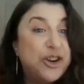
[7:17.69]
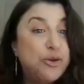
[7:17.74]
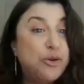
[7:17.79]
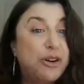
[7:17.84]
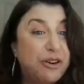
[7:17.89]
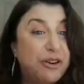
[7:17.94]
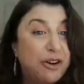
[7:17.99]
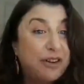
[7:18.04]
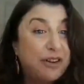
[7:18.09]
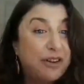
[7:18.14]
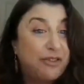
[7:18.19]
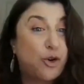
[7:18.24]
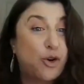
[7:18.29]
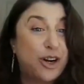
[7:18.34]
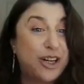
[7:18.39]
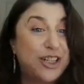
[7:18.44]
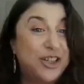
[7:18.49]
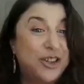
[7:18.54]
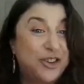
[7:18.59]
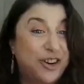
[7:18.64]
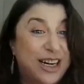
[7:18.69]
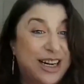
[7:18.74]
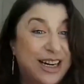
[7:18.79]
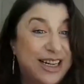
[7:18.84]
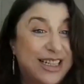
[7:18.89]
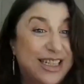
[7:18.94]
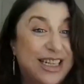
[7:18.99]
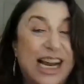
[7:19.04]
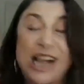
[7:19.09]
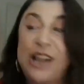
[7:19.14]
you of course are
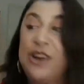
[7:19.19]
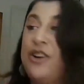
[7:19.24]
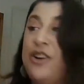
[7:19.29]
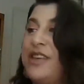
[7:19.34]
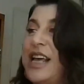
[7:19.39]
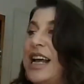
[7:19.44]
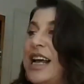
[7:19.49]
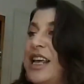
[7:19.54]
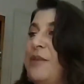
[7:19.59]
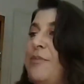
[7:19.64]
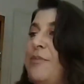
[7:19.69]
a scholar of the